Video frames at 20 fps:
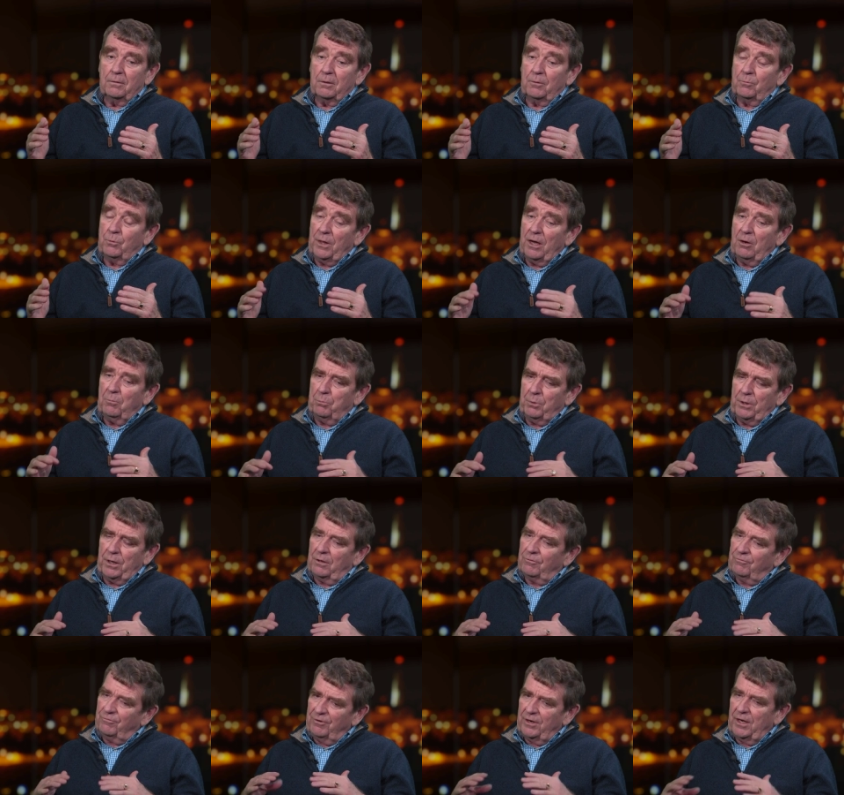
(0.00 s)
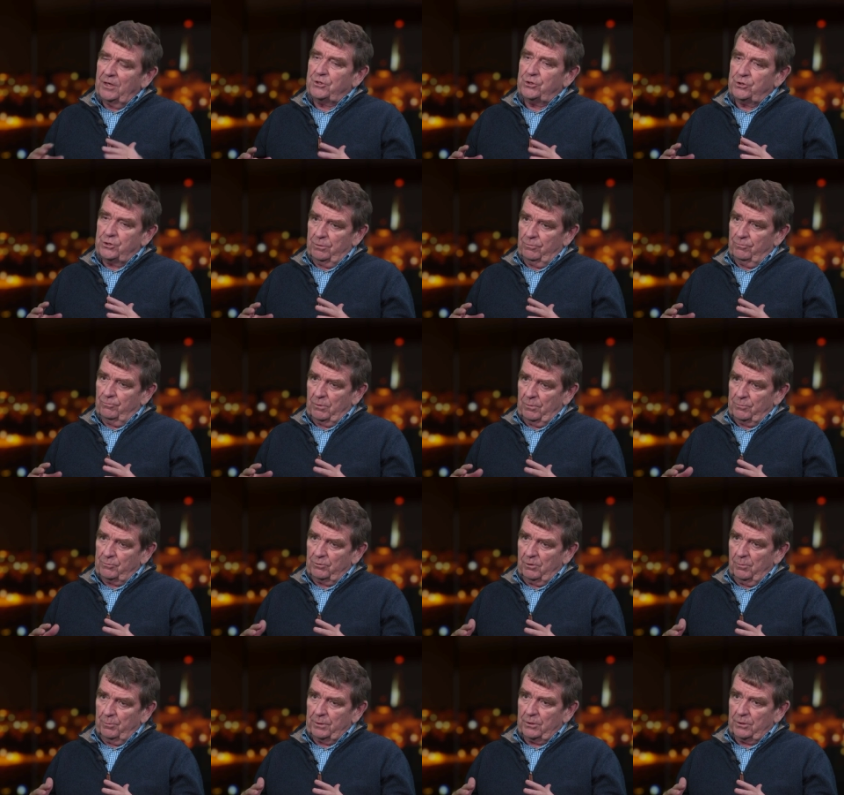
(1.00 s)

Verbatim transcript: Without being unfair to Rumsfeld,